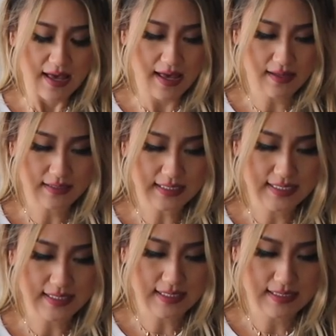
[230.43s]
And
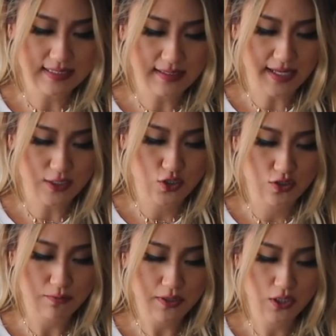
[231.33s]
it's this like
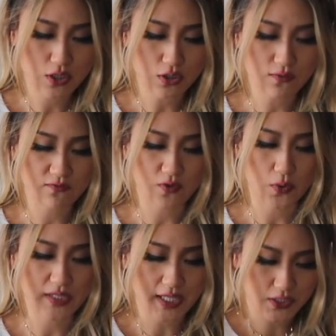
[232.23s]
super cute
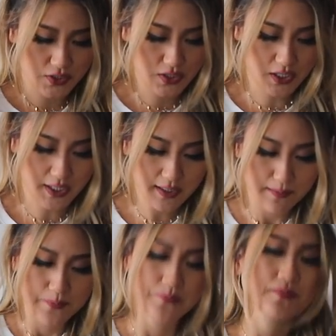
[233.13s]
faux leather skirt.
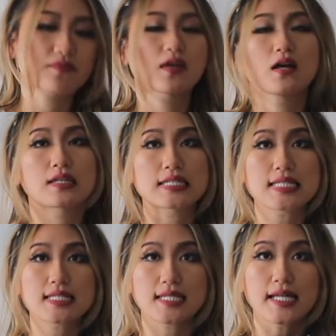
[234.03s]
This
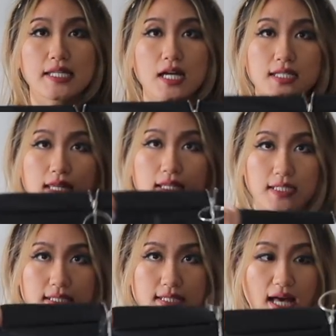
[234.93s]
is slightly on the
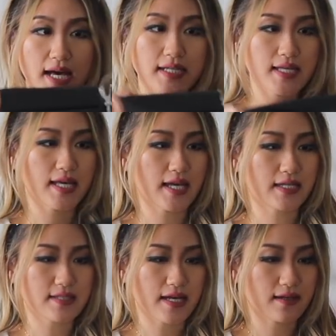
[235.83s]
thinner side
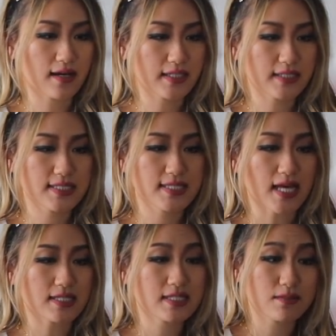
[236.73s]
and I got it in the
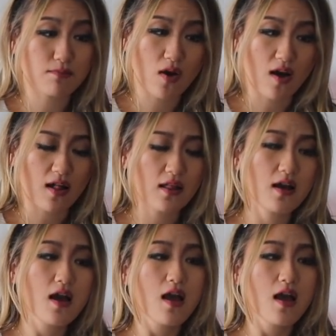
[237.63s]
size small.